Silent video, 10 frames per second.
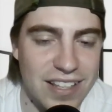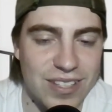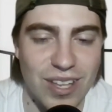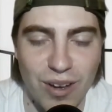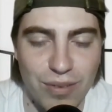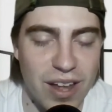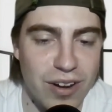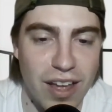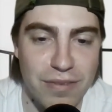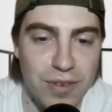tough.
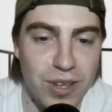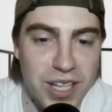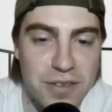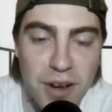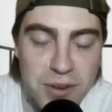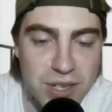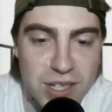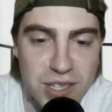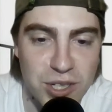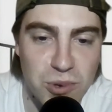I feel like if I was in a
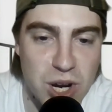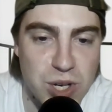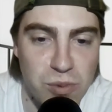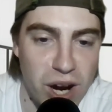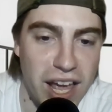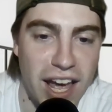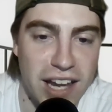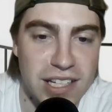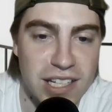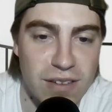situation where I
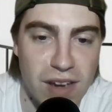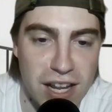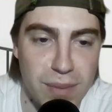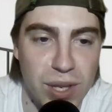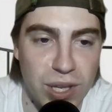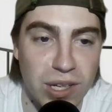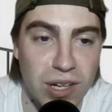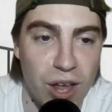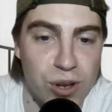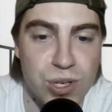had to give $80 million
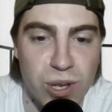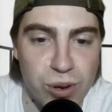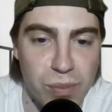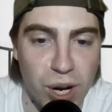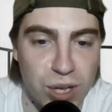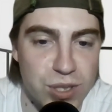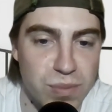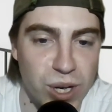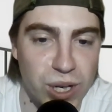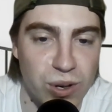to either Marcus
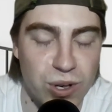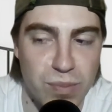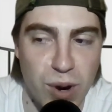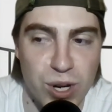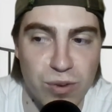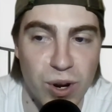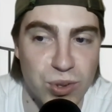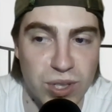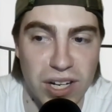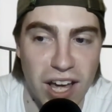Smart or DeMar
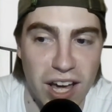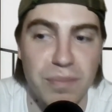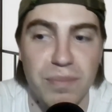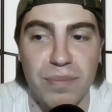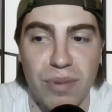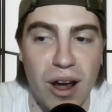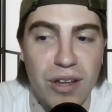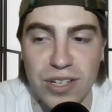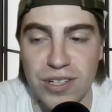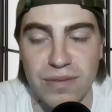DeRozan, I'd
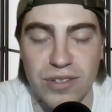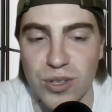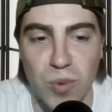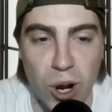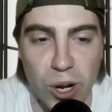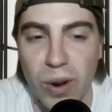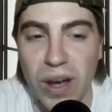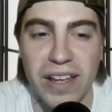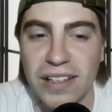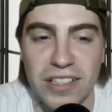probably just walk
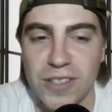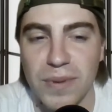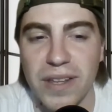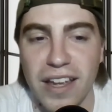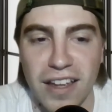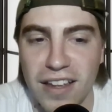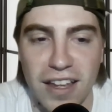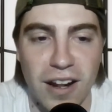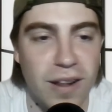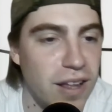away. Just be like,
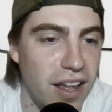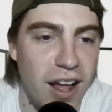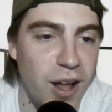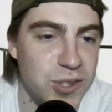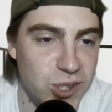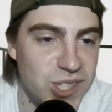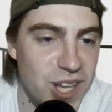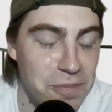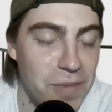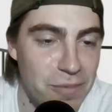I'll just
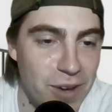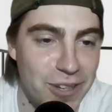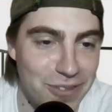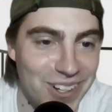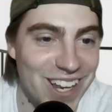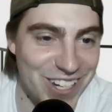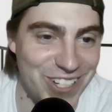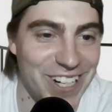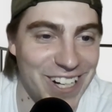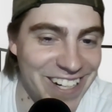save my money for next
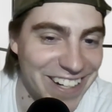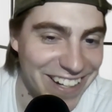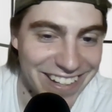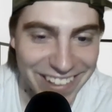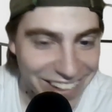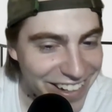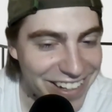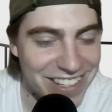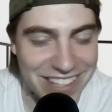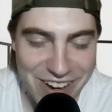year.
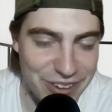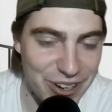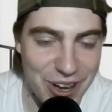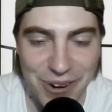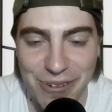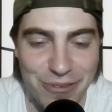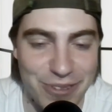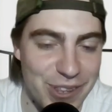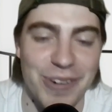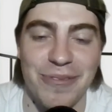Because I don't know if
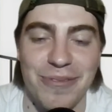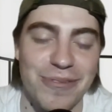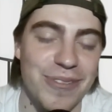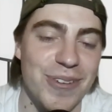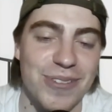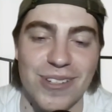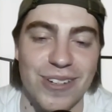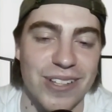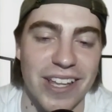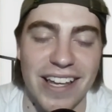either of those
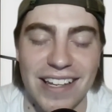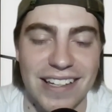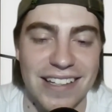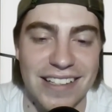are like,